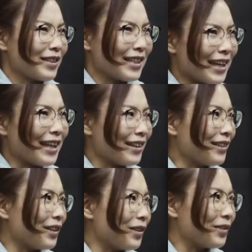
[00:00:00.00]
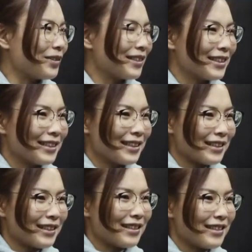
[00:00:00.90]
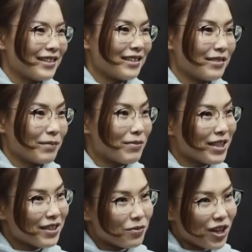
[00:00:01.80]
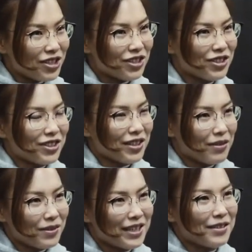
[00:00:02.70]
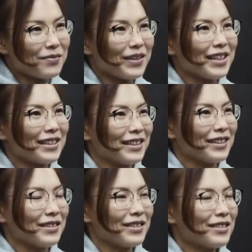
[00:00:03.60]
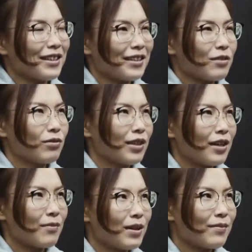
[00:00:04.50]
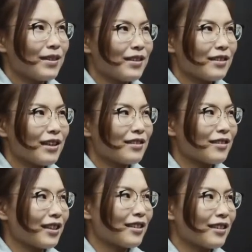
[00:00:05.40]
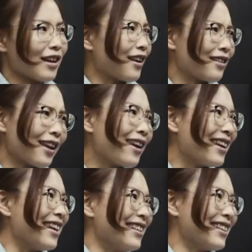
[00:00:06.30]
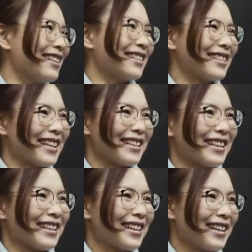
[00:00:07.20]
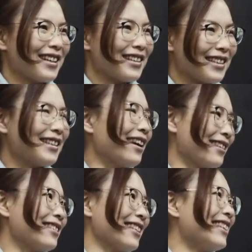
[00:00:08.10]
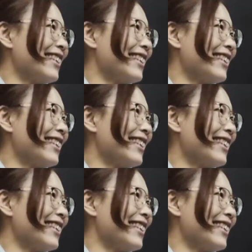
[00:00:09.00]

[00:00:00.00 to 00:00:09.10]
get it, you know. He maybe he watches on TV, but he's like, okay, maybe that's like karate, and I'll say like, yes.